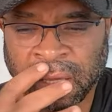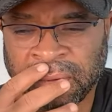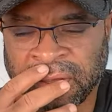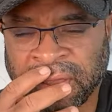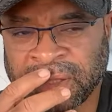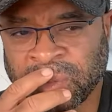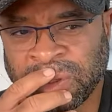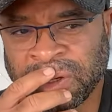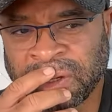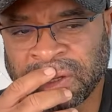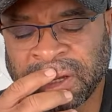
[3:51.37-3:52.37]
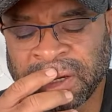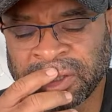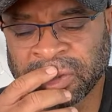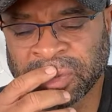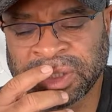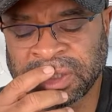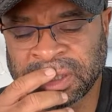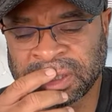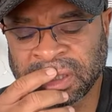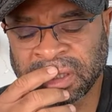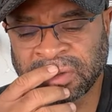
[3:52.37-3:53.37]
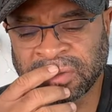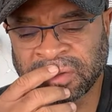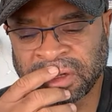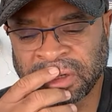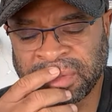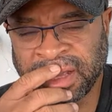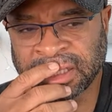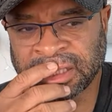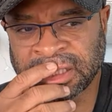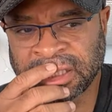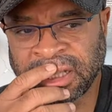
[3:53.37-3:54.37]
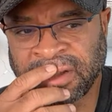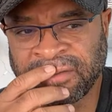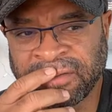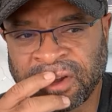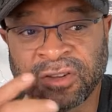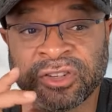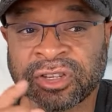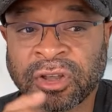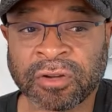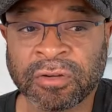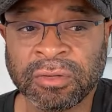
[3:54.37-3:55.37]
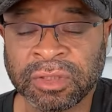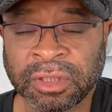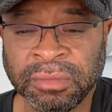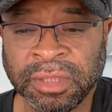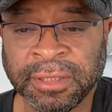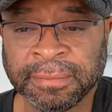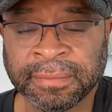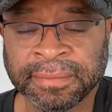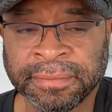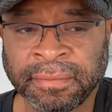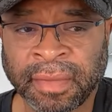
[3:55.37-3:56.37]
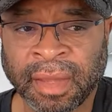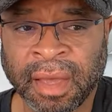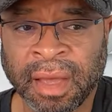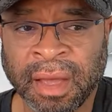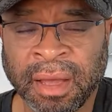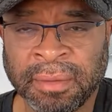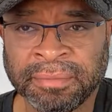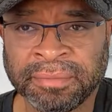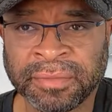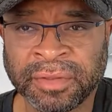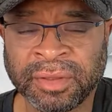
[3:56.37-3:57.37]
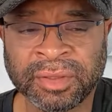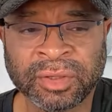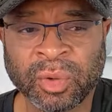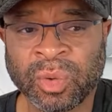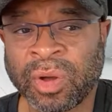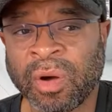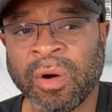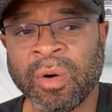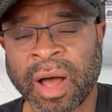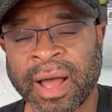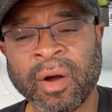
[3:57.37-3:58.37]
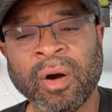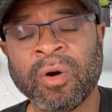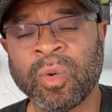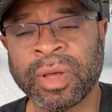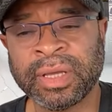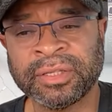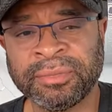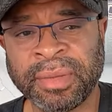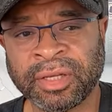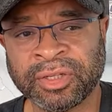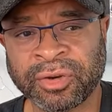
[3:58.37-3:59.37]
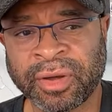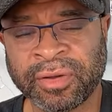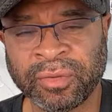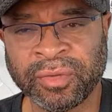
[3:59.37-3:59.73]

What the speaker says: And that's one of the characteristics of ecstasy that concerns me. And so I always make sure I do